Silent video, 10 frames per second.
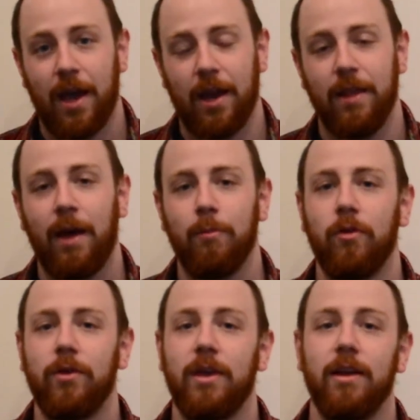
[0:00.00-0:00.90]
And in that
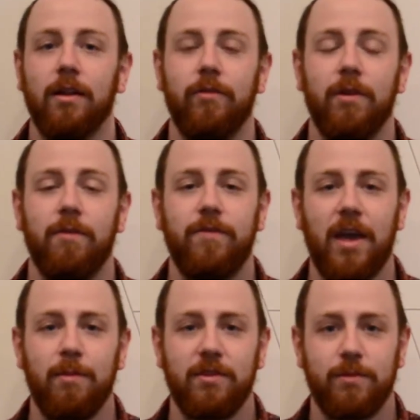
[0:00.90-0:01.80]
movie, he delivered a
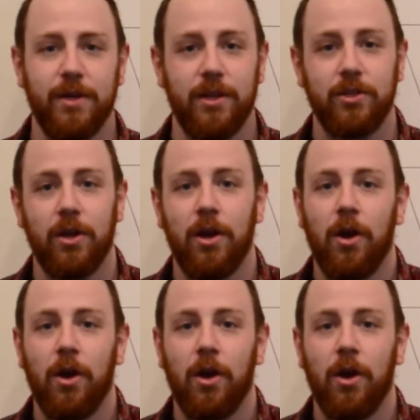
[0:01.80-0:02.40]
famous speech